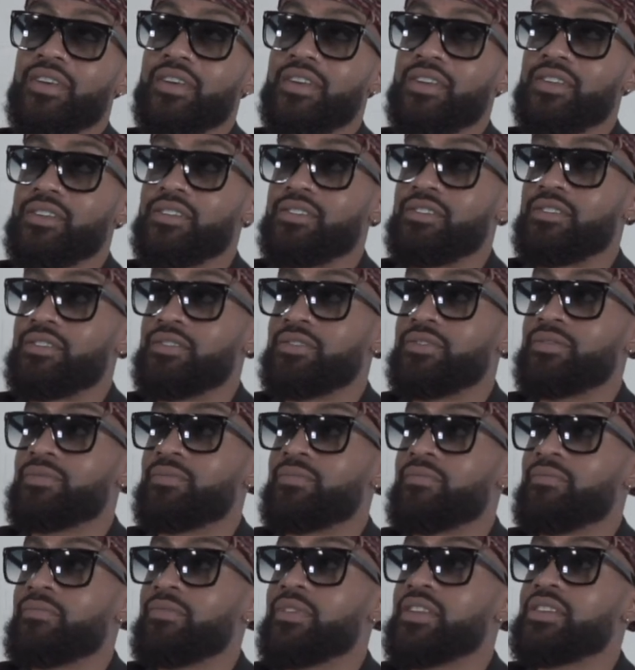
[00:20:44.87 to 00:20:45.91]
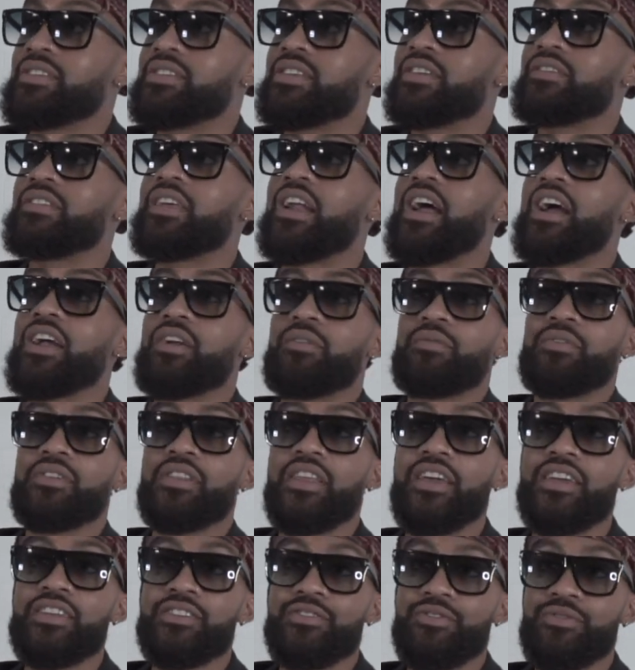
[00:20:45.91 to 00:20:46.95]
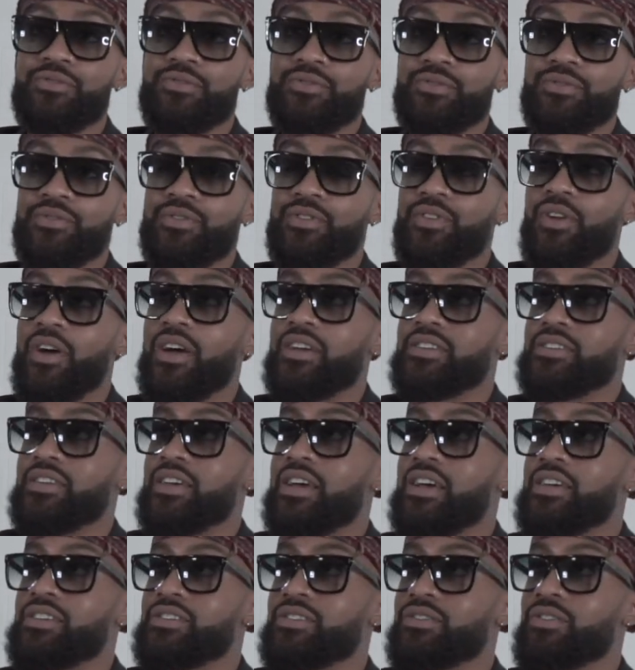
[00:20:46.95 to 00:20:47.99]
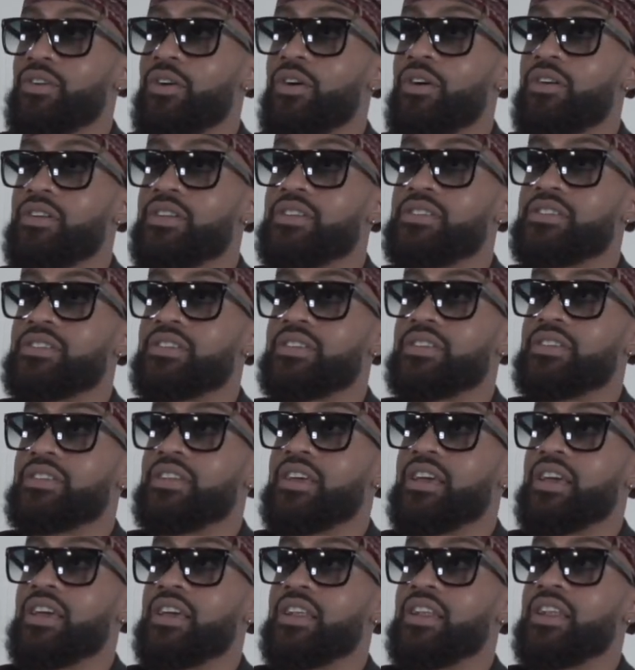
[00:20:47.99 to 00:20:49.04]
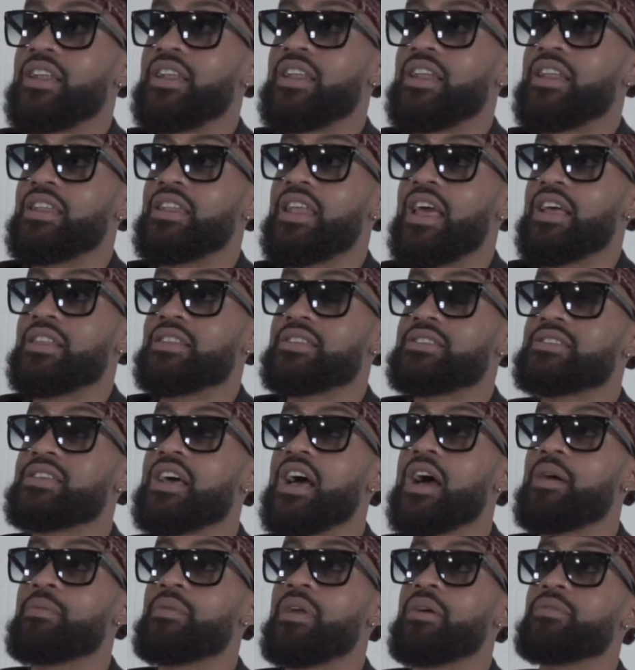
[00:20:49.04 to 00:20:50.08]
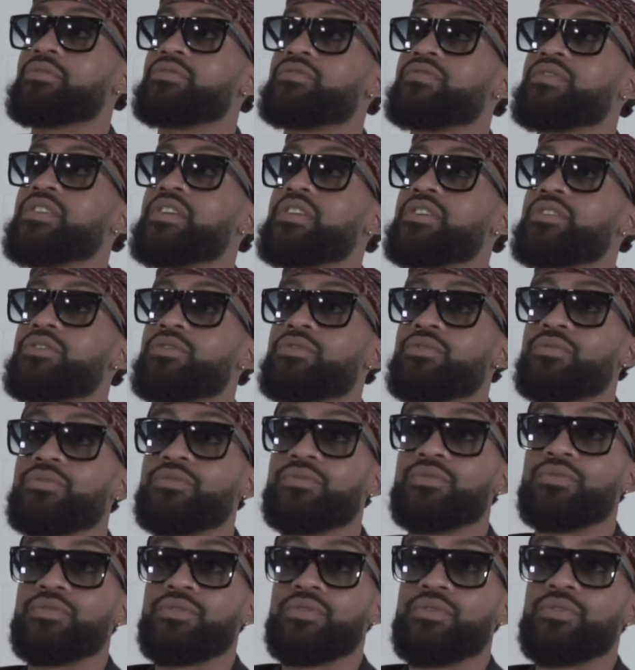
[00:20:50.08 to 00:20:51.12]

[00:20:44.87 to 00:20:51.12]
and stuff that I could relate to. As an artist, and at the time that was very new.